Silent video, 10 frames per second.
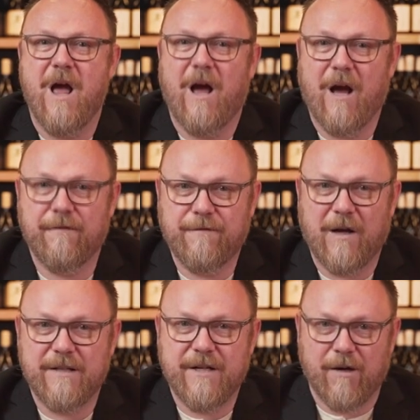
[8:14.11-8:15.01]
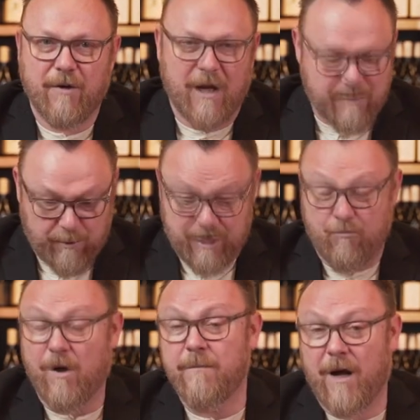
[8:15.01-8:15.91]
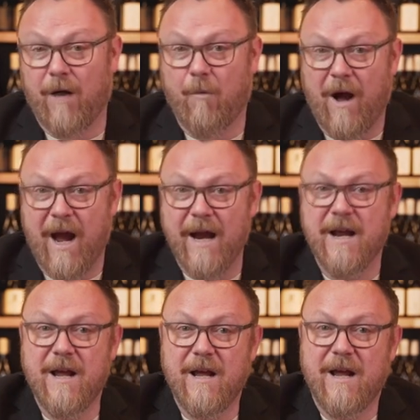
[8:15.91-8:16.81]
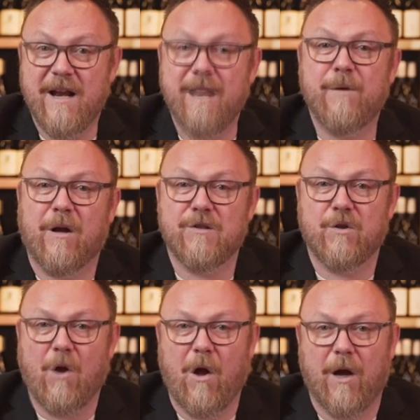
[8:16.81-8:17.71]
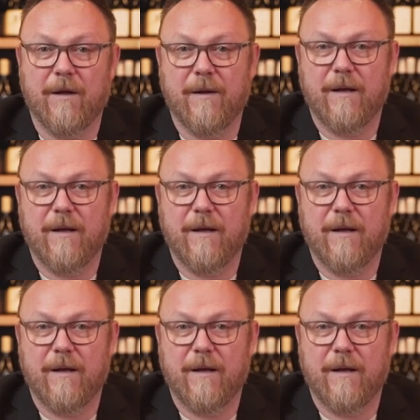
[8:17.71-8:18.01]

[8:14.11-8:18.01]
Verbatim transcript: of uh, terra rossa, which is one mile wide and eight miles long.